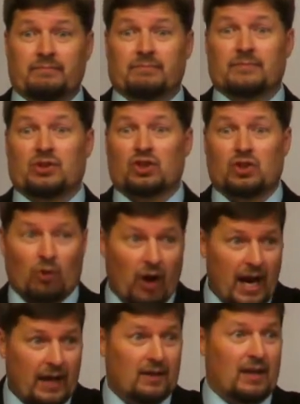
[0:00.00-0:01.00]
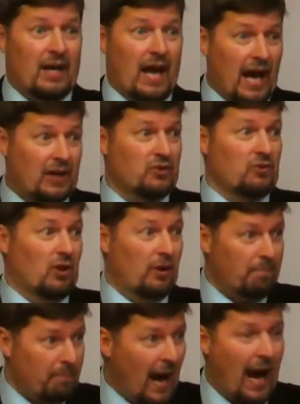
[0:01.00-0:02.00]
strength and extra
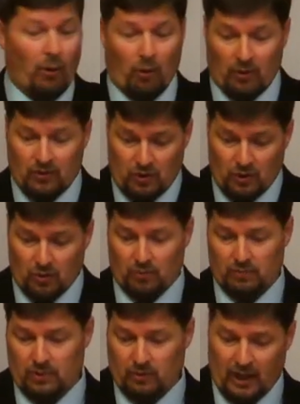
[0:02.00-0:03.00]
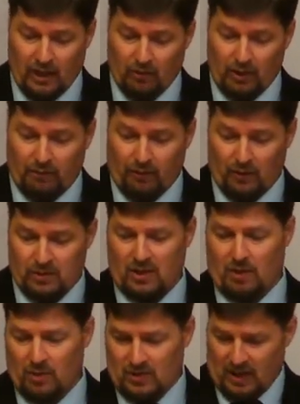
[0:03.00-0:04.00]
power to okay look at verse
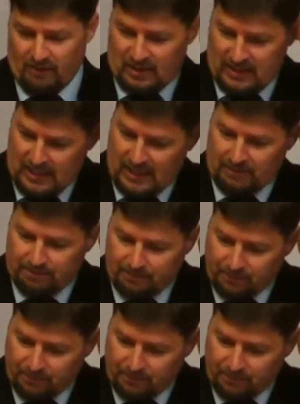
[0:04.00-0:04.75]
number 17